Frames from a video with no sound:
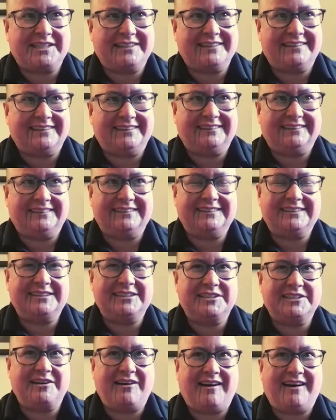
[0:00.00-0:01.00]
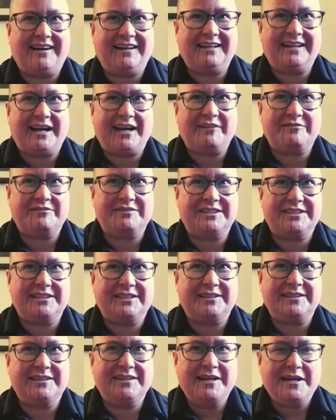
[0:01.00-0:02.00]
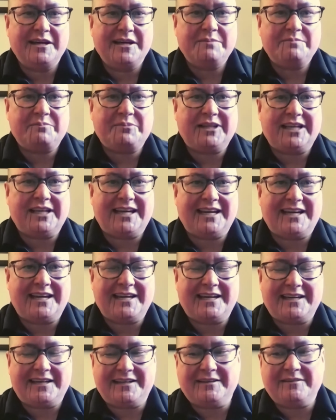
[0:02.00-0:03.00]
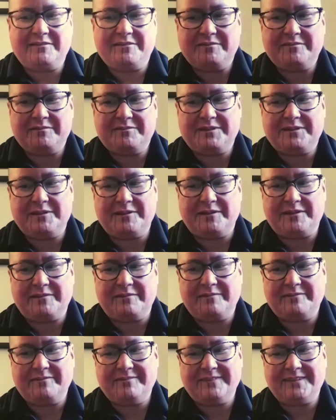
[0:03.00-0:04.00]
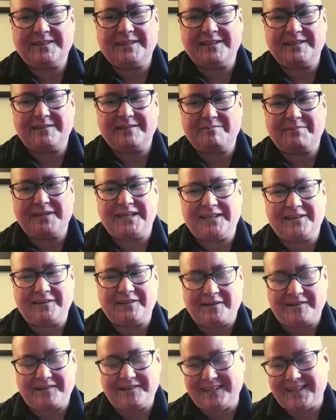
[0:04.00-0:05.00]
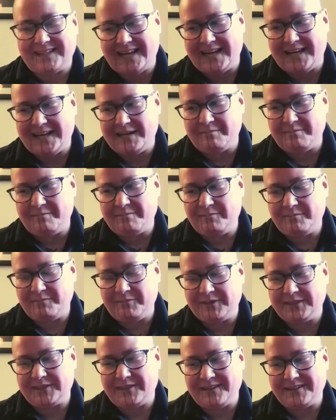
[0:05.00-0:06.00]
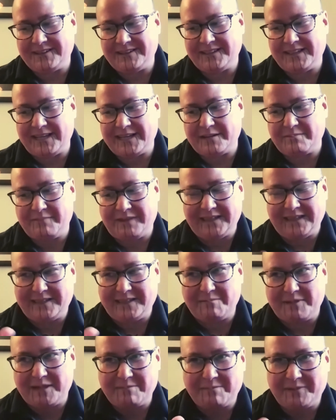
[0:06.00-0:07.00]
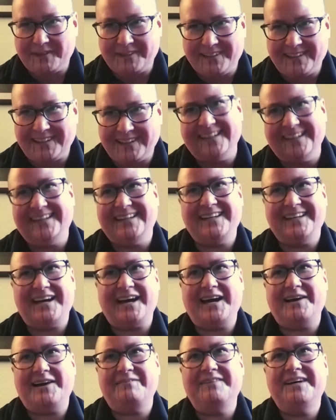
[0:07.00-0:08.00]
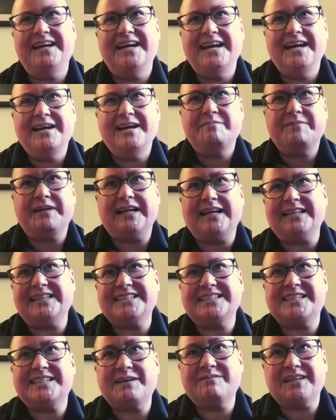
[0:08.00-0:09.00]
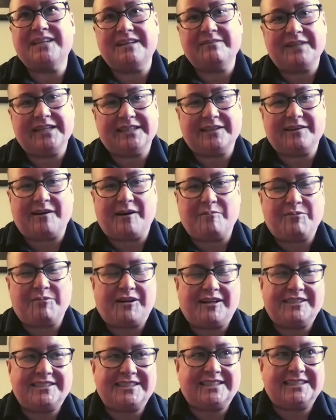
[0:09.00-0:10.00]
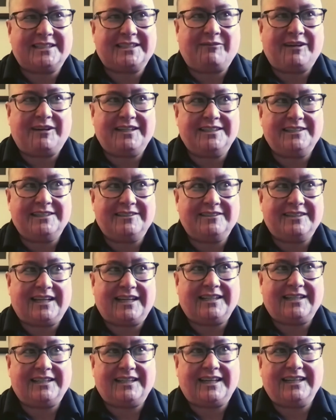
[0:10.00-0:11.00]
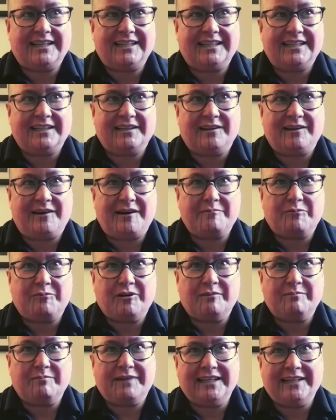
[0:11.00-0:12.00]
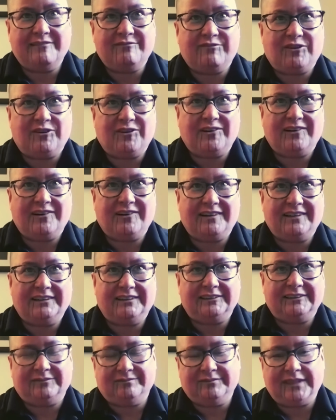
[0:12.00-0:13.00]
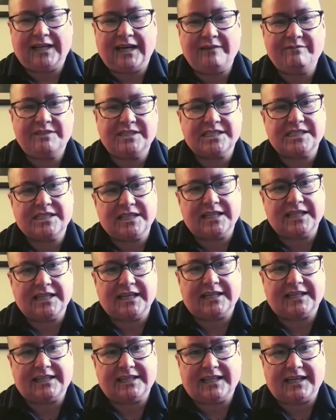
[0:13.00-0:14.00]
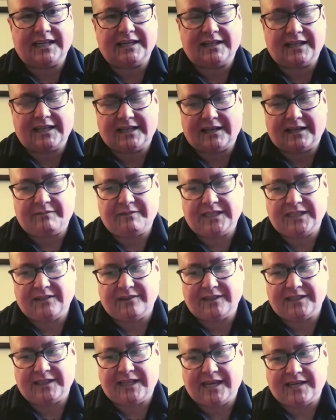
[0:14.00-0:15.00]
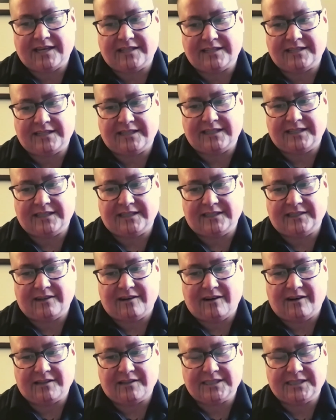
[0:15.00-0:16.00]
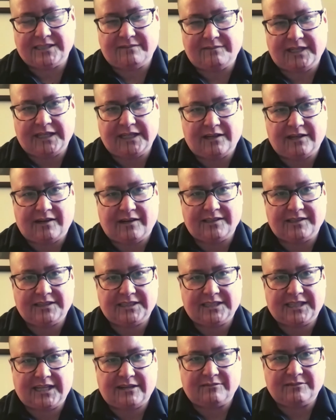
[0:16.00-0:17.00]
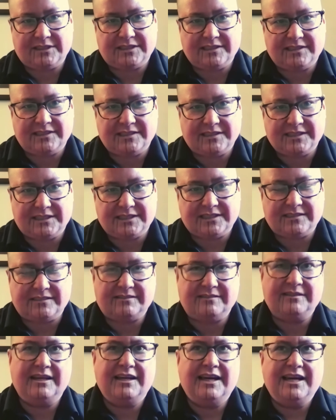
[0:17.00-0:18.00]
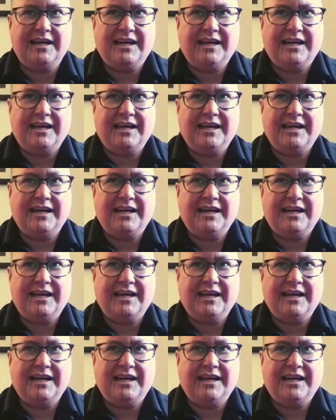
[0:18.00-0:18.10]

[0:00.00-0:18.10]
other and to not have to play the the big art game with all the like money people. um, but at the same time, like there are projects I want to do that I need a lot more money for. And I'm just lucky that like I'm here in Canada and there are some like arts councils and